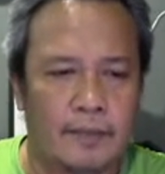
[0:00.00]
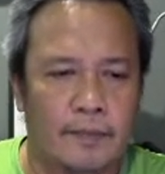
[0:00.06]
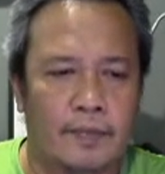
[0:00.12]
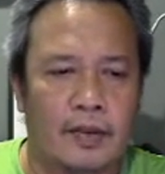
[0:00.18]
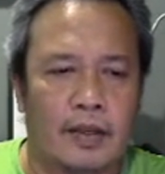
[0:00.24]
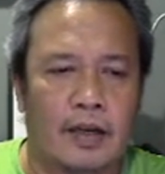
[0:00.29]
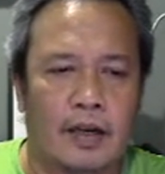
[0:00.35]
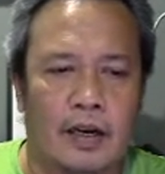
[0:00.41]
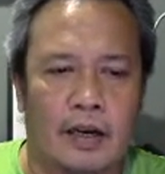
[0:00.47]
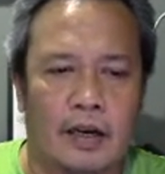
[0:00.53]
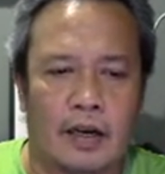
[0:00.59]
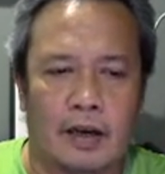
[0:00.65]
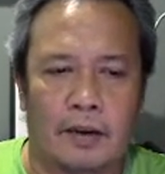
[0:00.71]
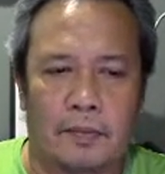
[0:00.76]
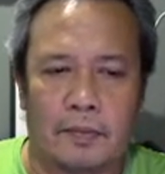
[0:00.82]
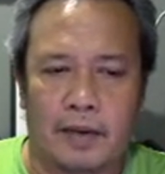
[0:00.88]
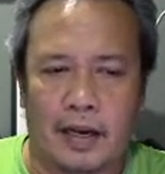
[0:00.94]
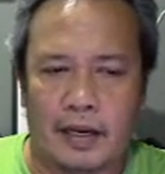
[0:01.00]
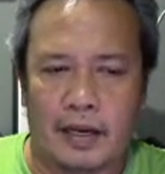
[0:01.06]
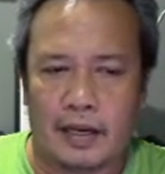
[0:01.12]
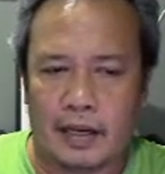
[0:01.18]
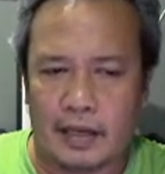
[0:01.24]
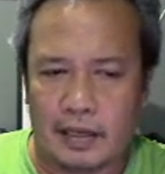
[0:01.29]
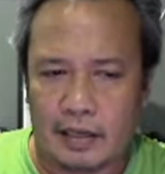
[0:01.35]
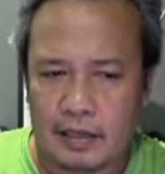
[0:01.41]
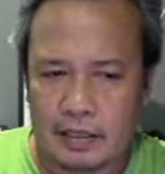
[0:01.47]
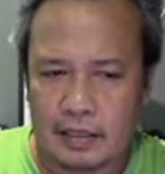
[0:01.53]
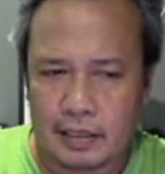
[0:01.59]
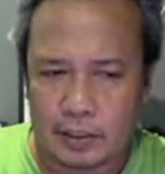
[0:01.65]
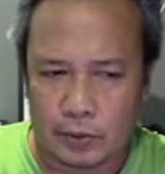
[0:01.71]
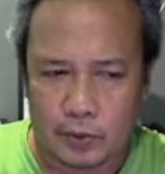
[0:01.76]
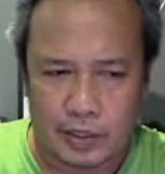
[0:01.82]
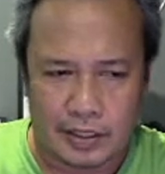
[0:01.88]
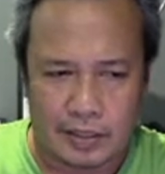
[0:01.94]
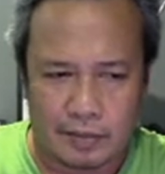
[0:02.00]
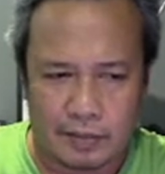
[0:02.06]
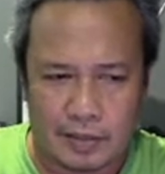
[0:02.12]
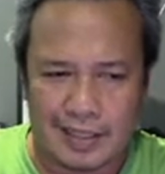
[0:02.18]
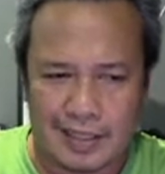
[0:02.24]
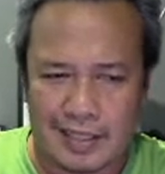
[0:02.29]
And then there's a question mark.